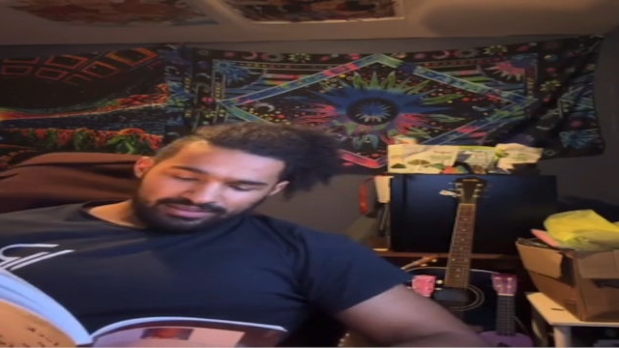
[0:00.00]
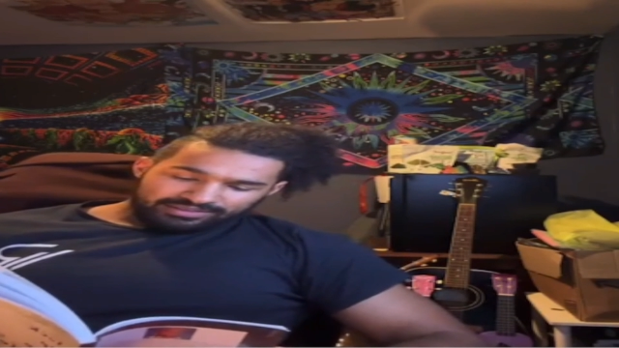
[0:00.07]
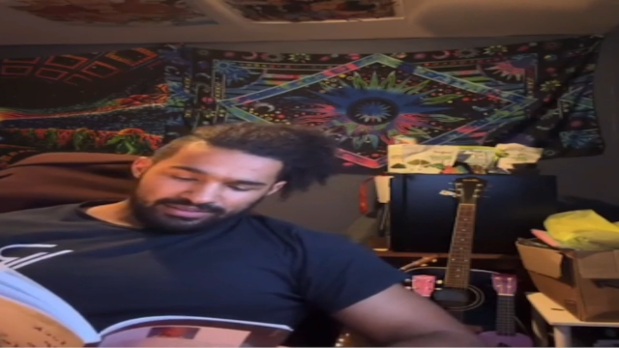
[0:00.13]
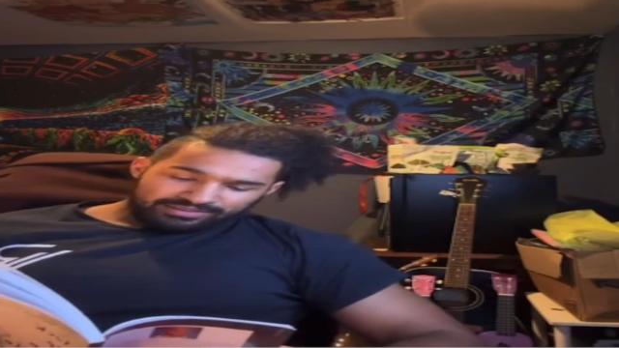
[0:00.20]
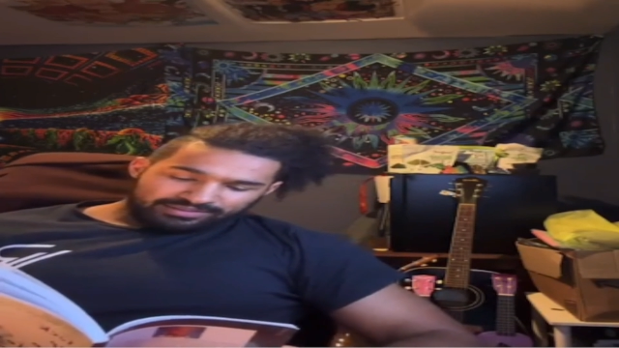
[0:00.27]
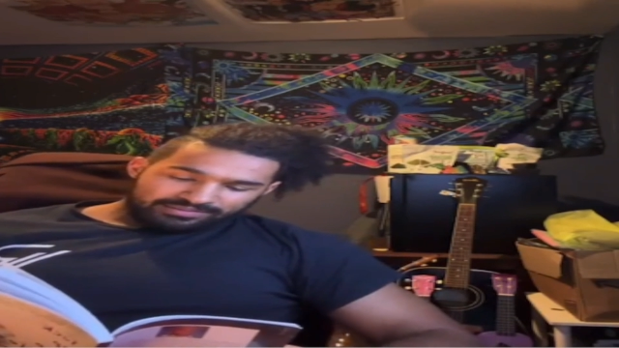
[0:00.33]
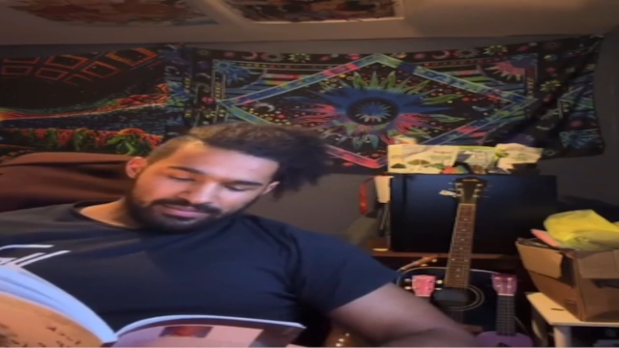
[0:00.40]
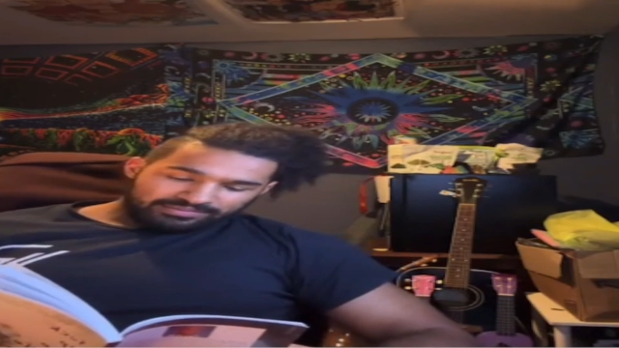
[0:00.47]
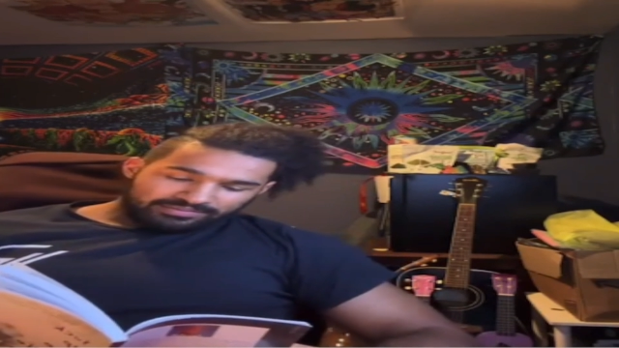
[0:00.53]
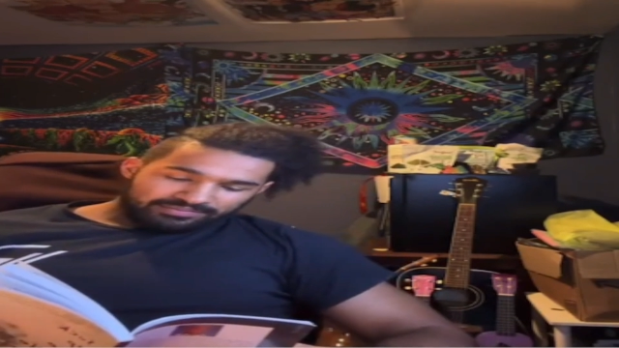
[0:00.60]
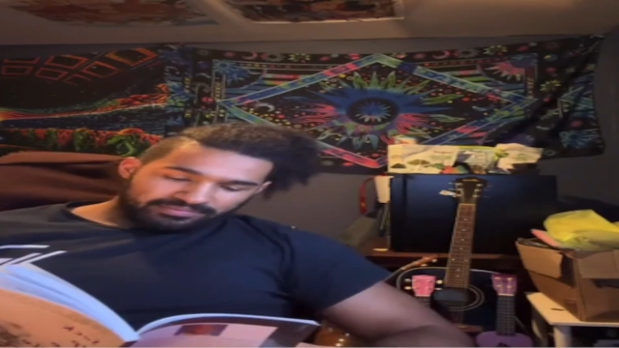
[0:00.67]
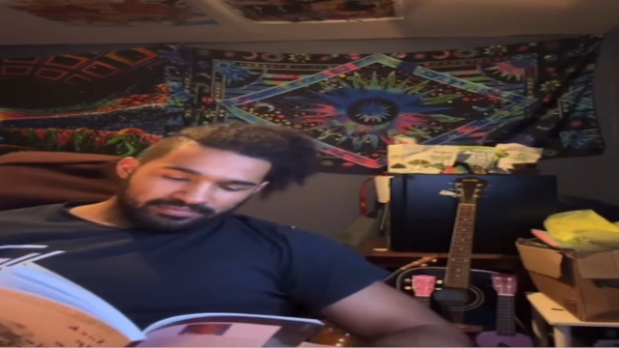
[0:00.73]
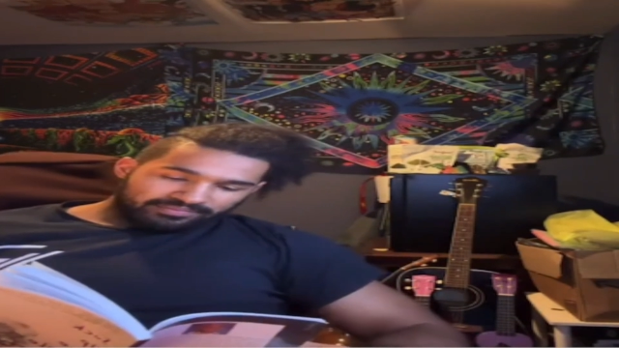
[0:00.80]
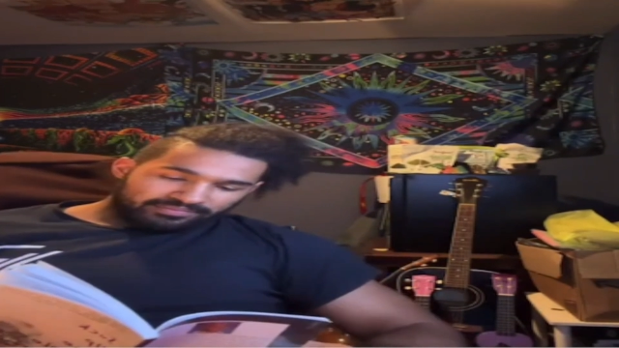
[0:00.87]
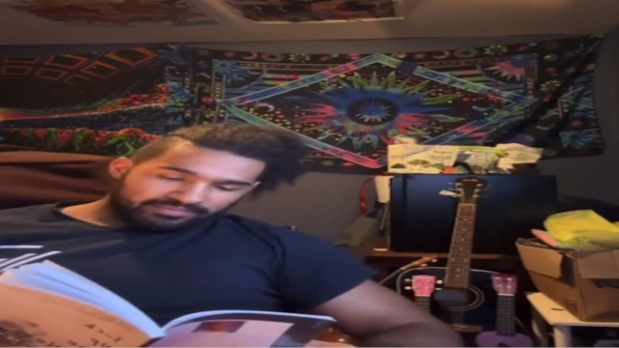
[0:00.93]

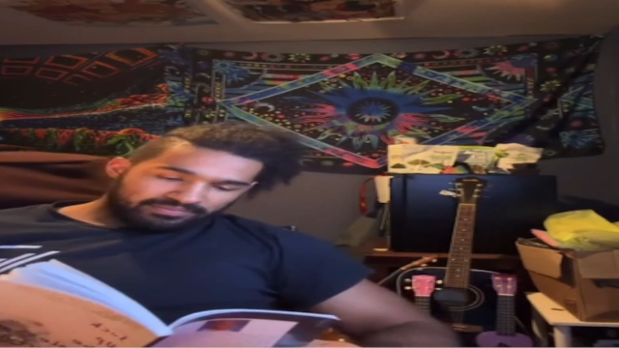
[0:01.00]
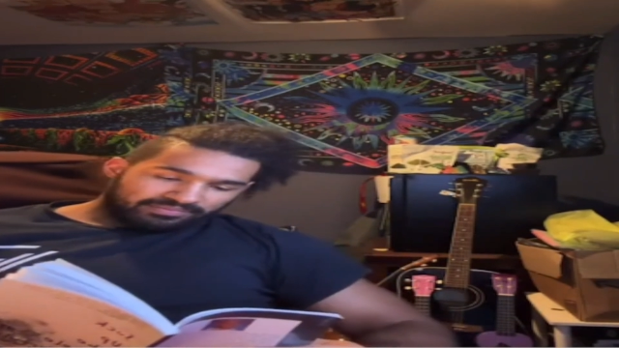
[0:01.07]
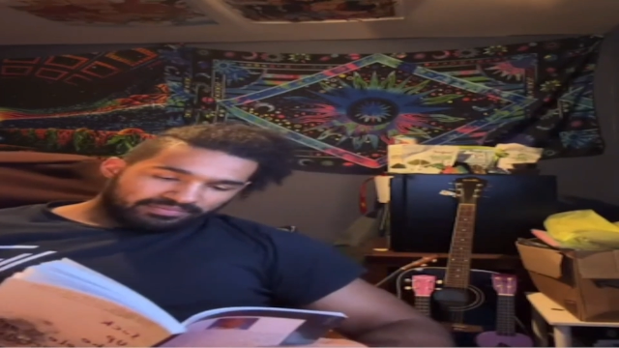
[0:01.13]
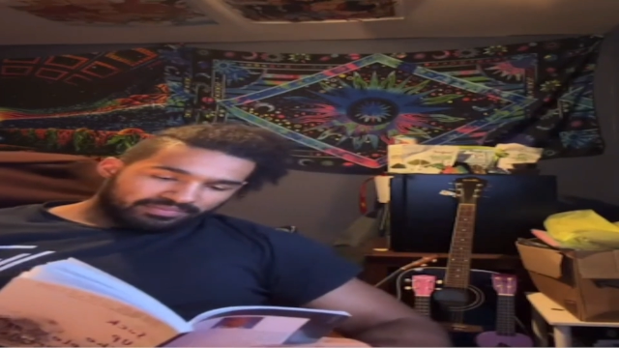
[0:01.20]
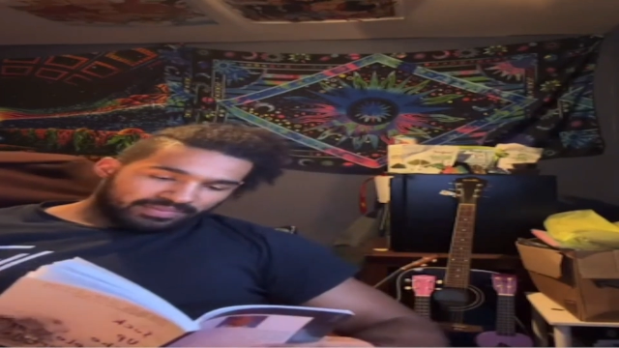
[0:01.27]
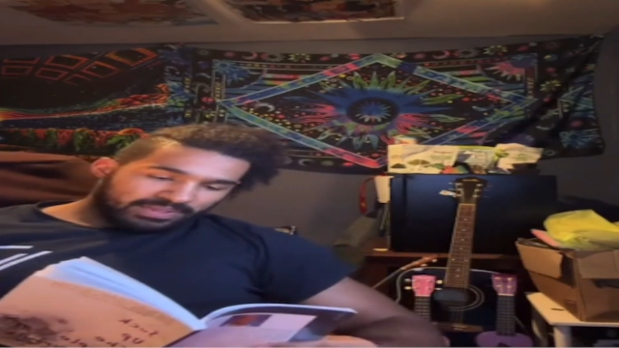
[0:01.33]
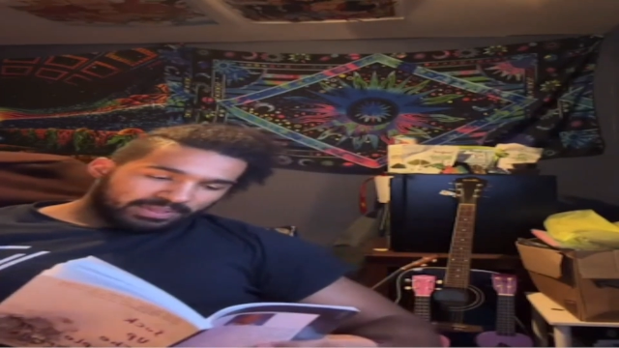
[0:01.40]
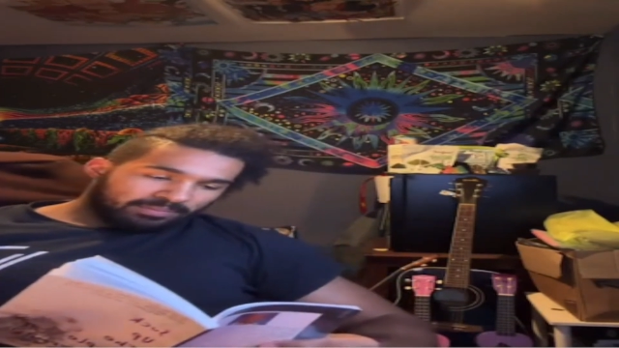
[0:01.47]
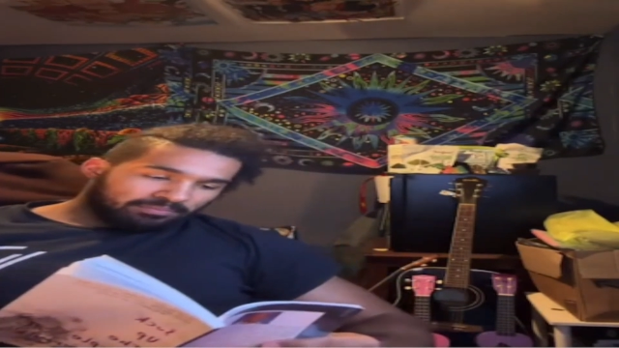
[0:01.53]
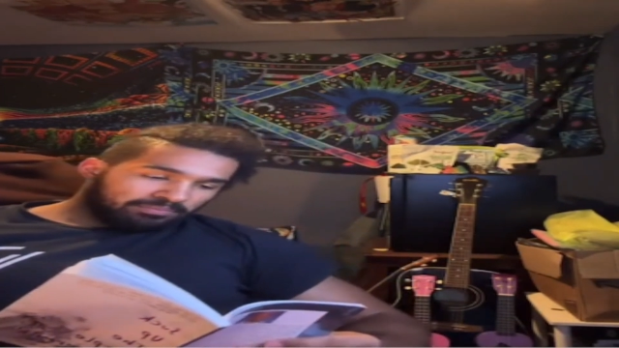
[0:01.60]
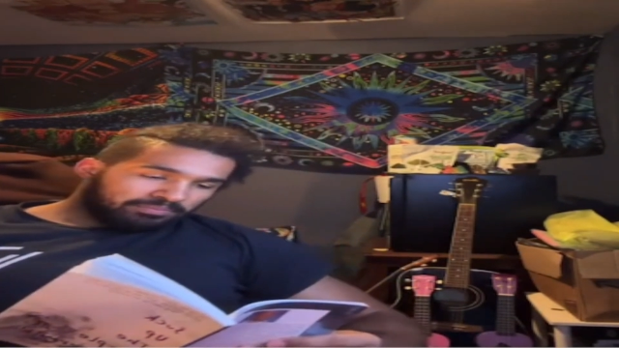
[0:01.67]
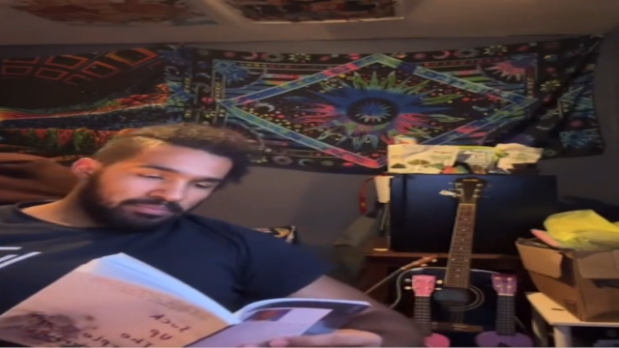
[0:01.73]
(silence)